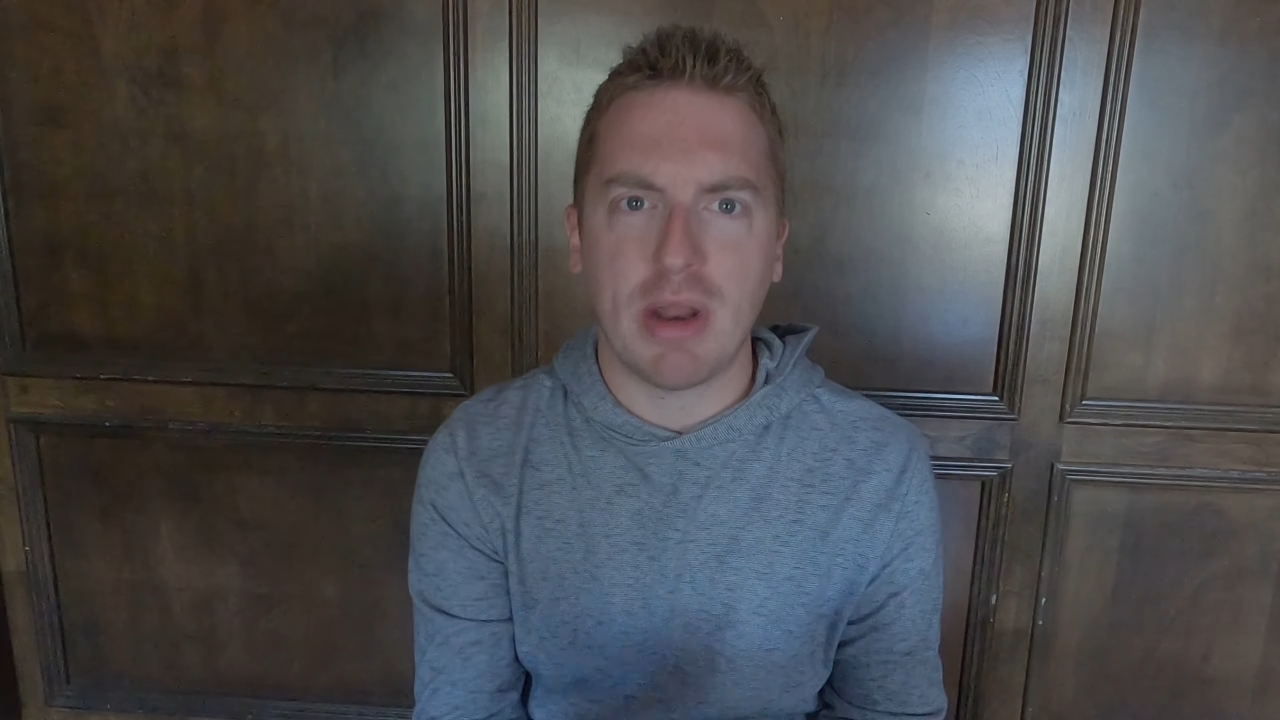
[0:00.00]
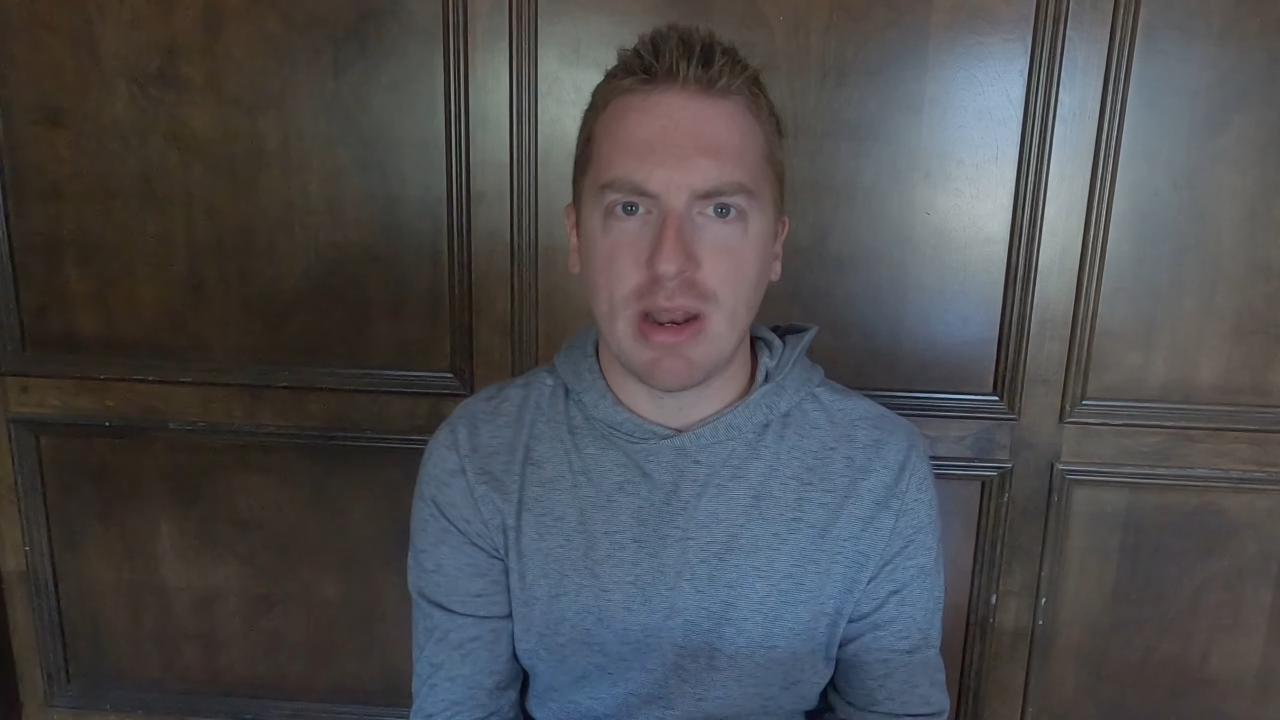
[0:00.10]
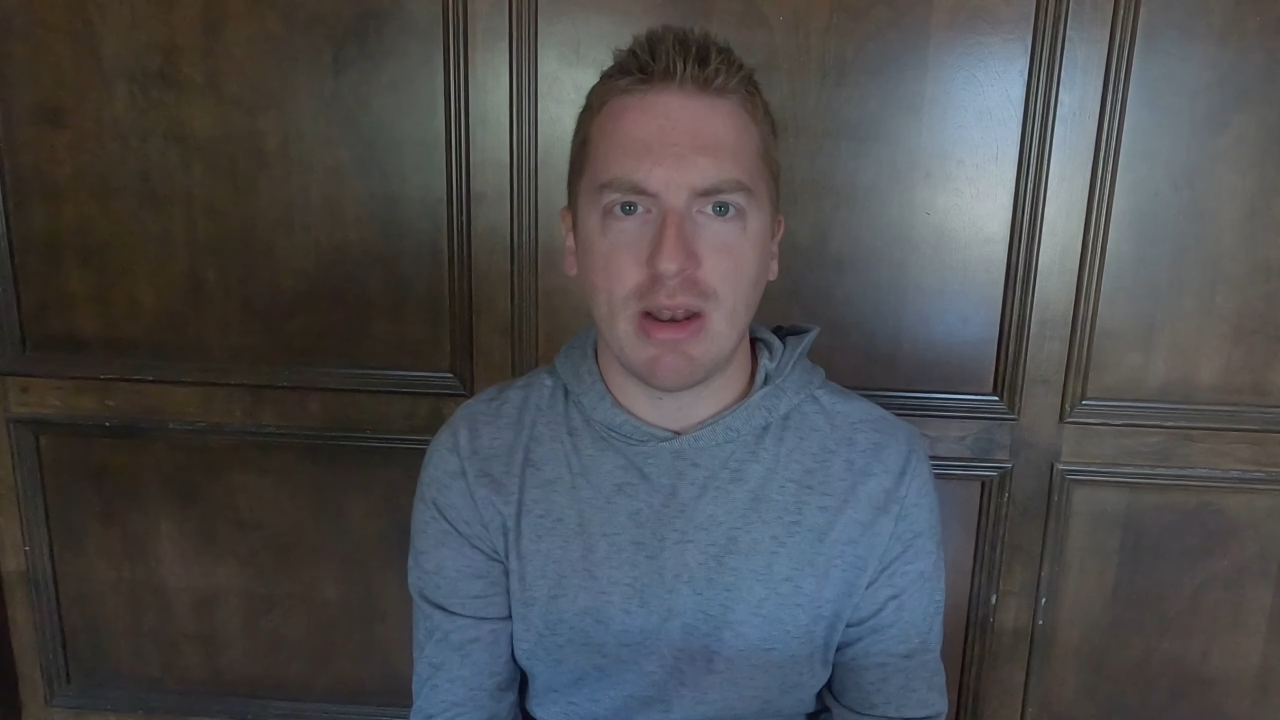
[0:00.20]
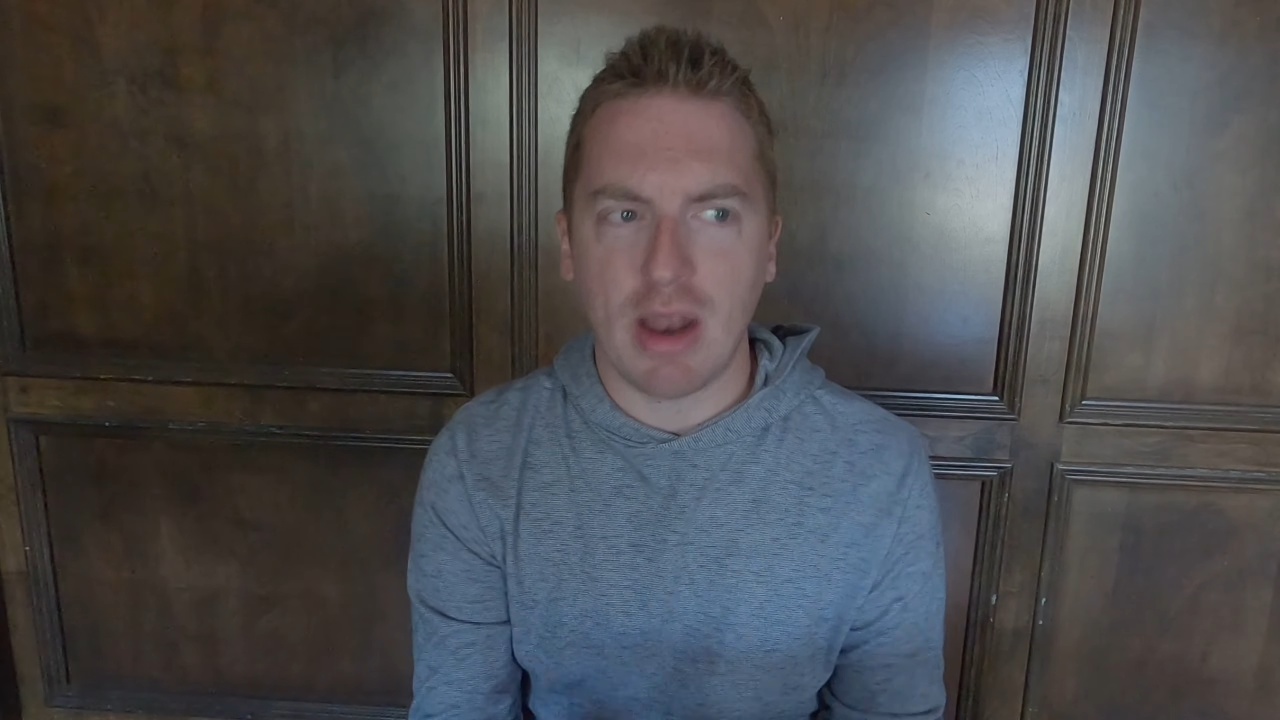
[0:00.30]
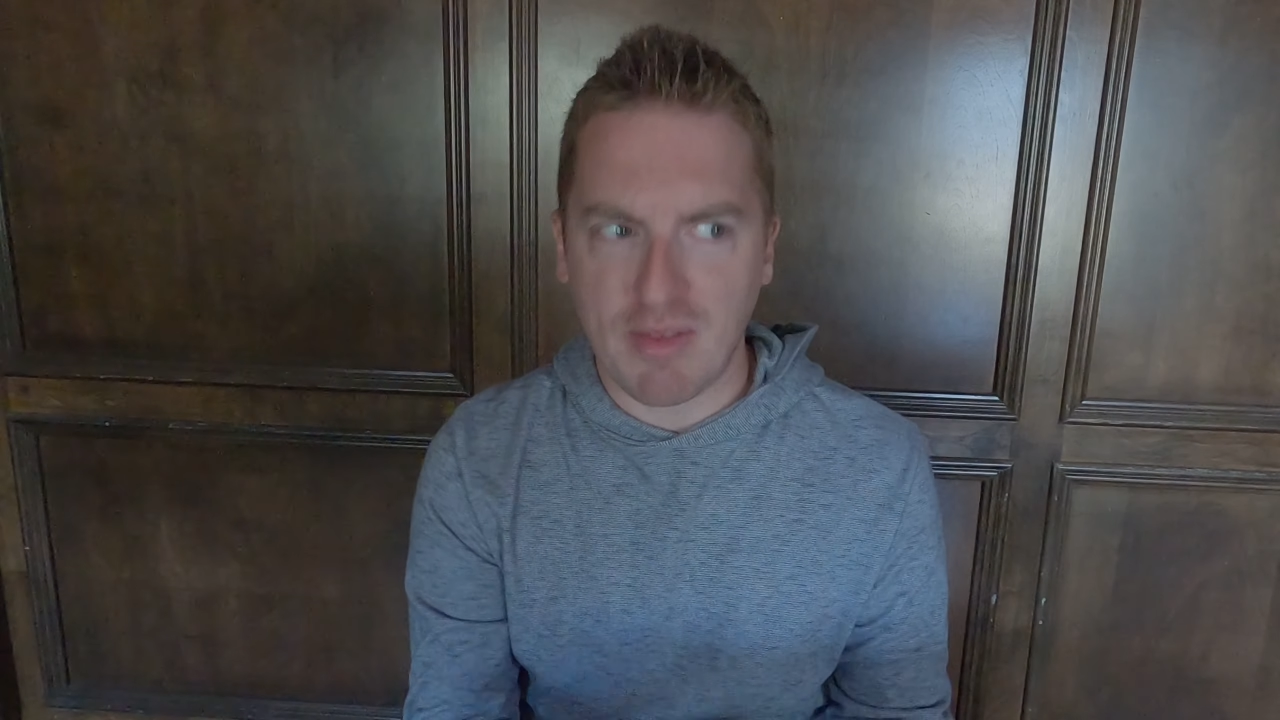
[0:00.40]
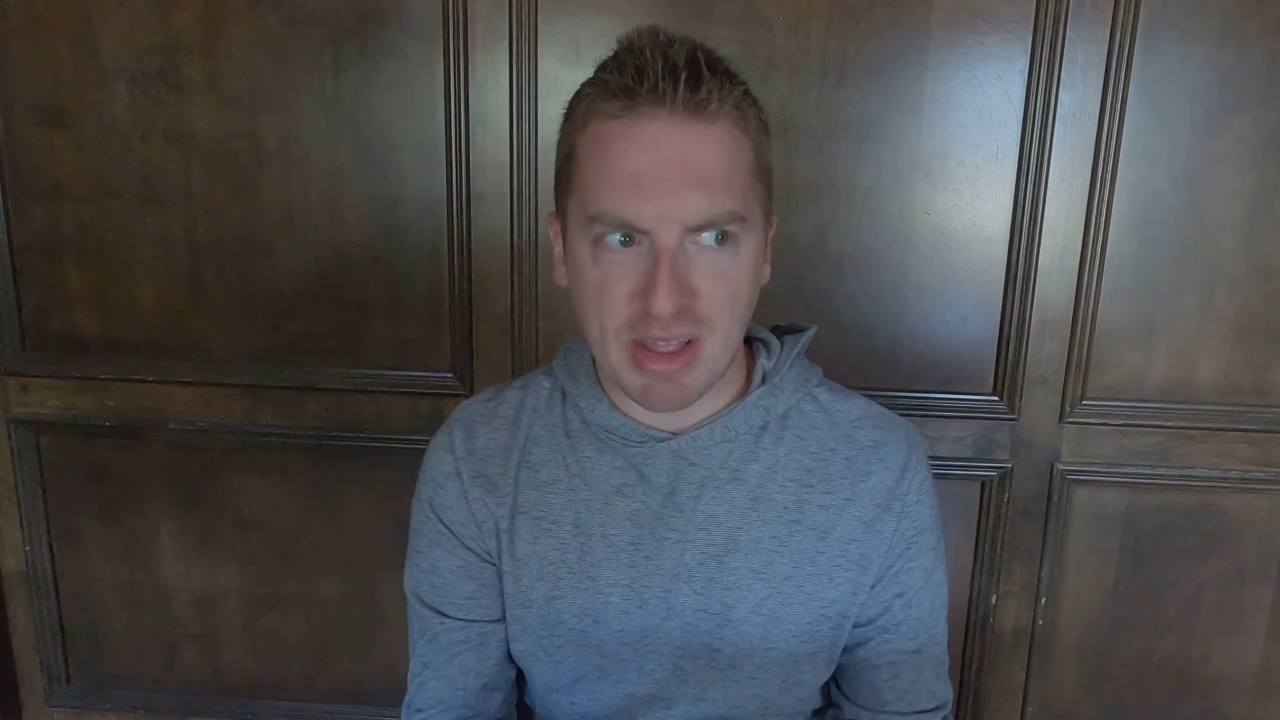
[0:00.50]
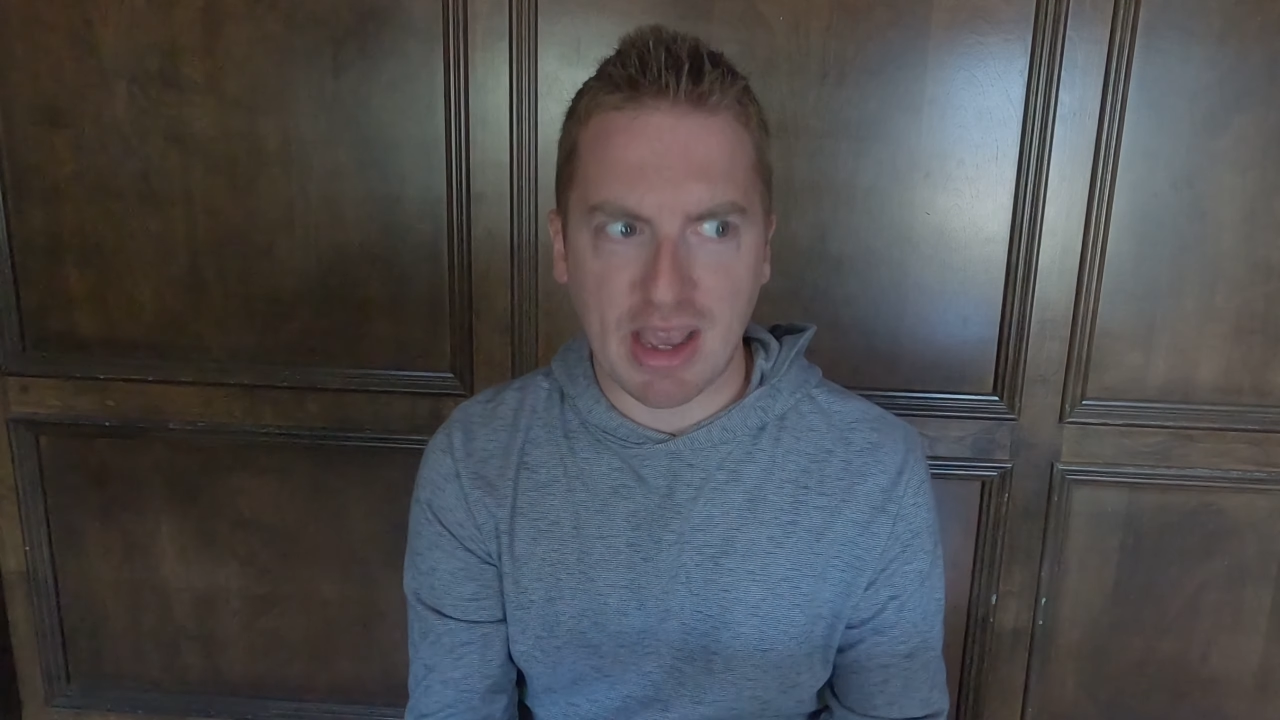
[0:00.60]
and everything